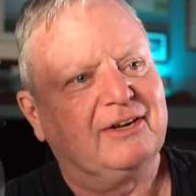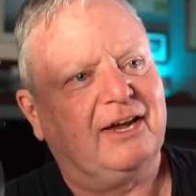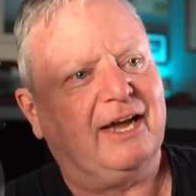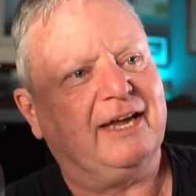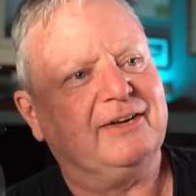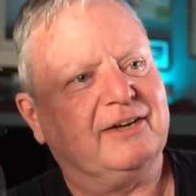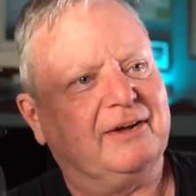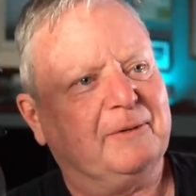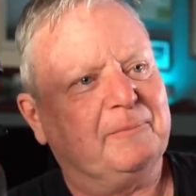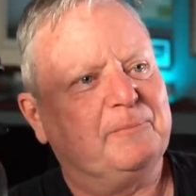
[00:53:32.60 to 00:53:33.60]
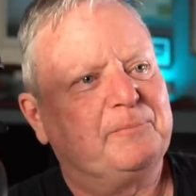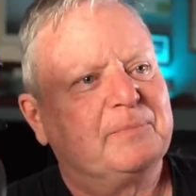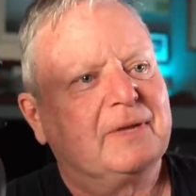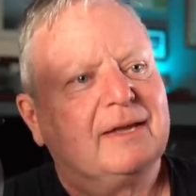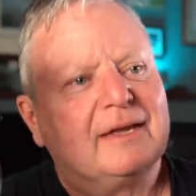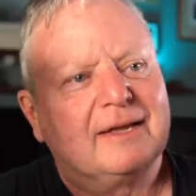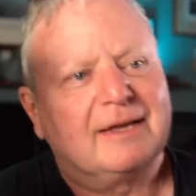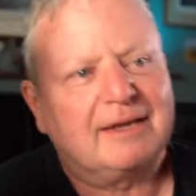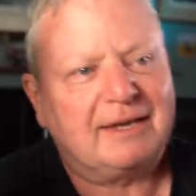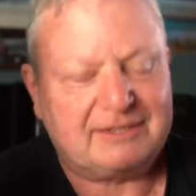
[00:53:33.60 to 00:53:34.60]
And
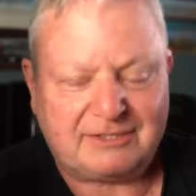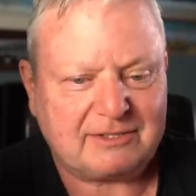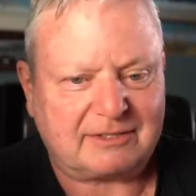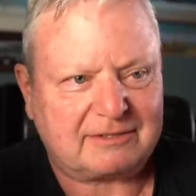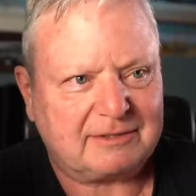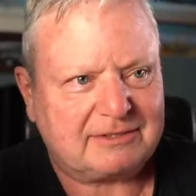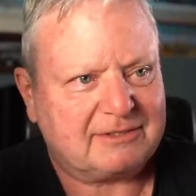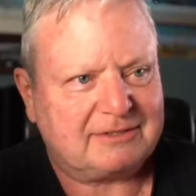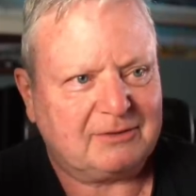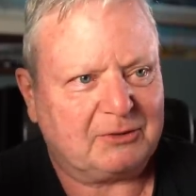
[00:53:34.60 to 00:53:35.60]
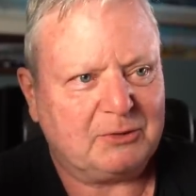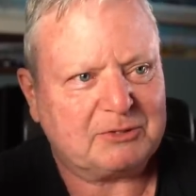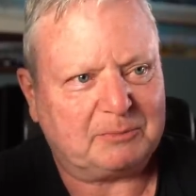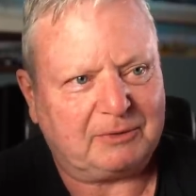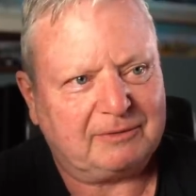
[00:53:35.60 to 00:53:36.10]
it's useless. It's not usable.